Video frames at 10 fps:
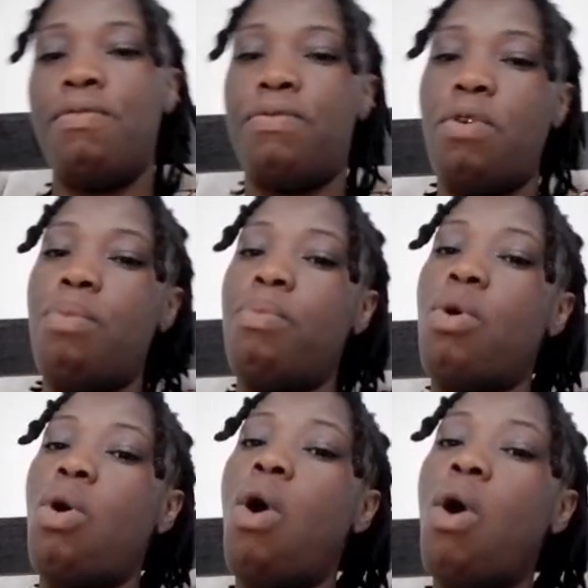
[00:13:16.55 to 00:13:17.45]

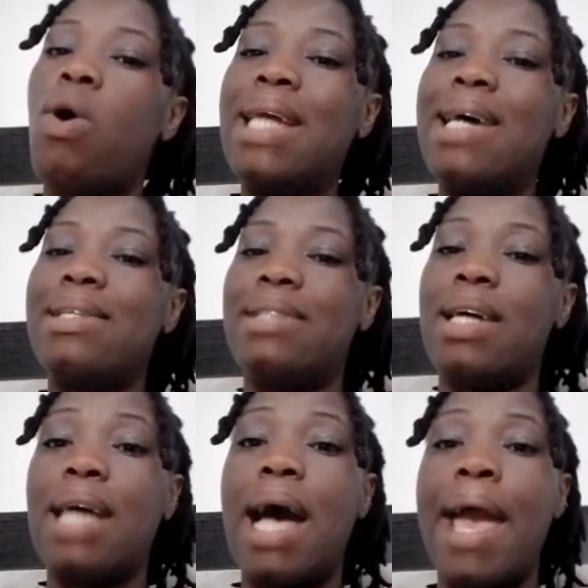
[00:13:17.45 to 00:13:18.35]
from others
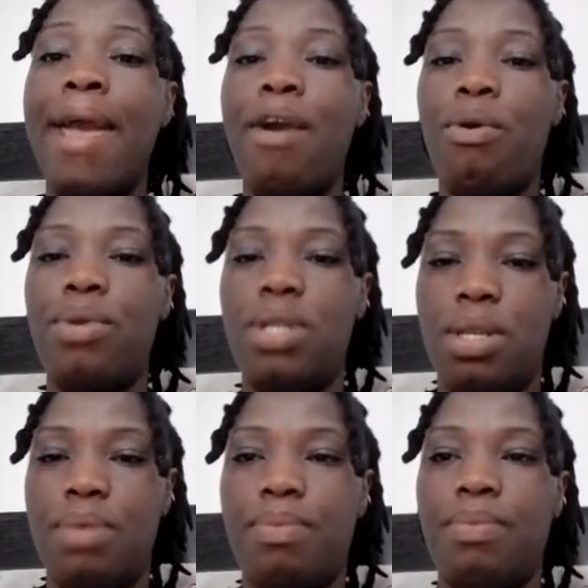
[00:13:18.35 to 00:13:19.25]
that are
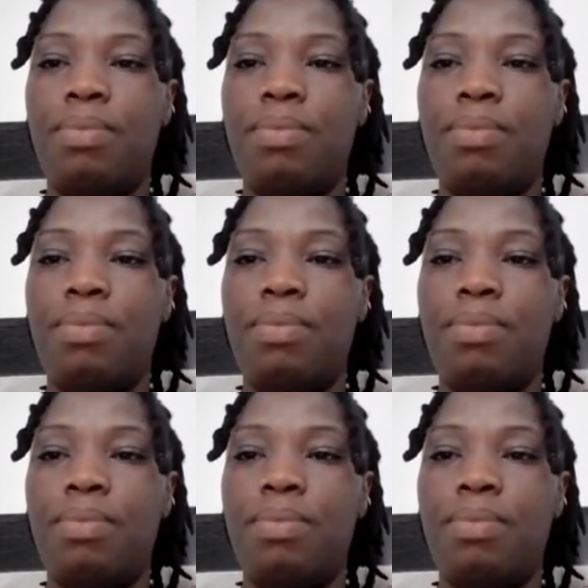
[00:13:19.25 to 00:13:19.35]
healthy.